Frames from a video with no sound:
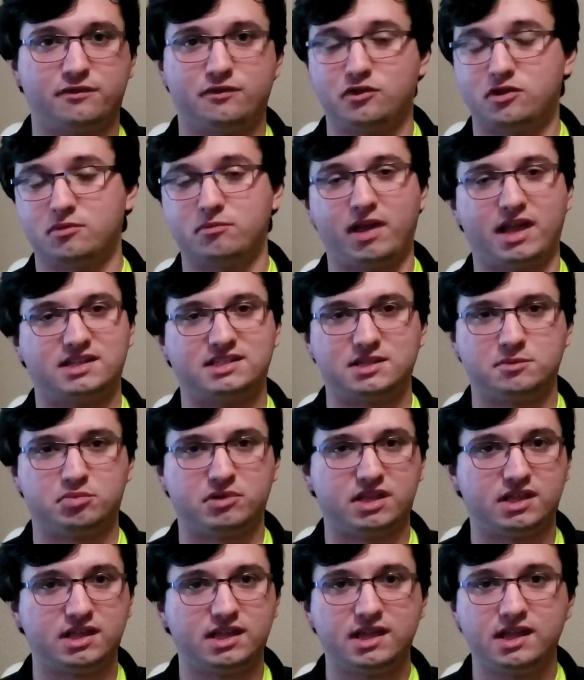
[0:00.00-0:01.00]
If you can make
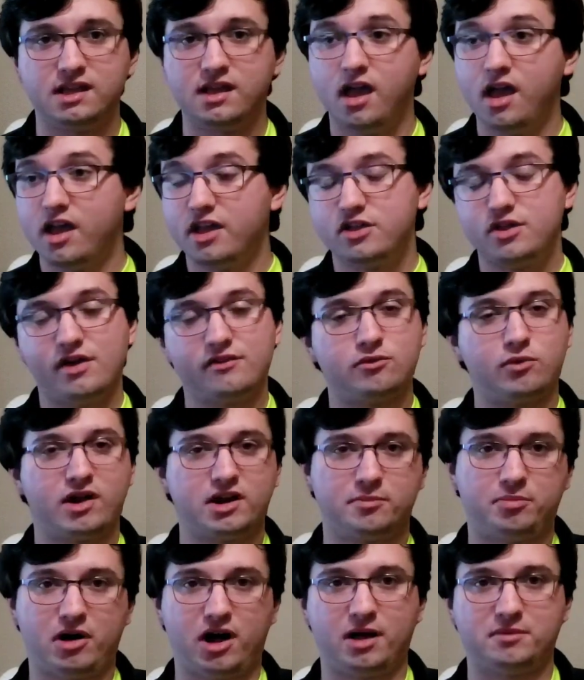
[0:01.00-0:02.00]
DPE, you have a way
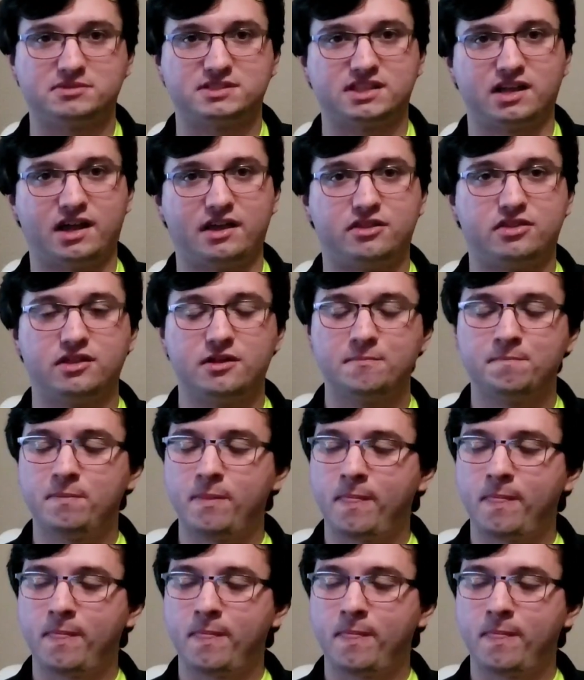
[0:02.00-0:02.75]
to pop Scythe,